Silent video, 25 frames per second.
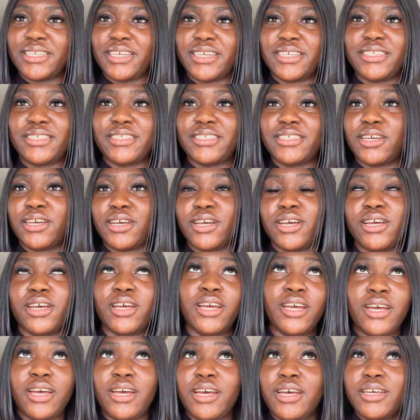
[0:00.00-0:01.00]
it's a
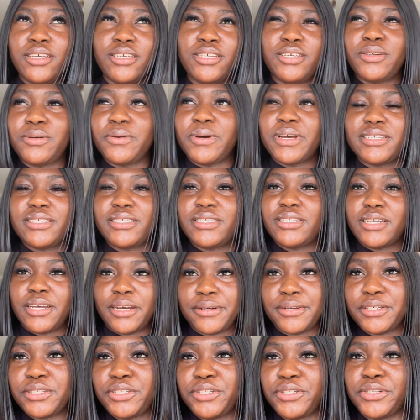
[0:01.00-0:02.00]
US
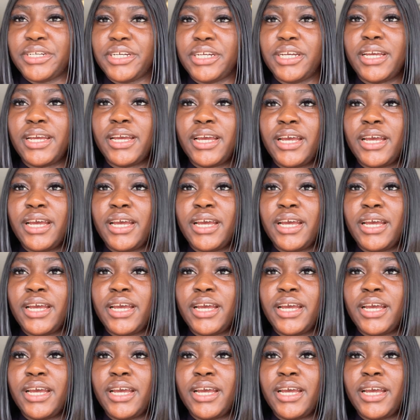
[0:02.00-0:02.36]
territory.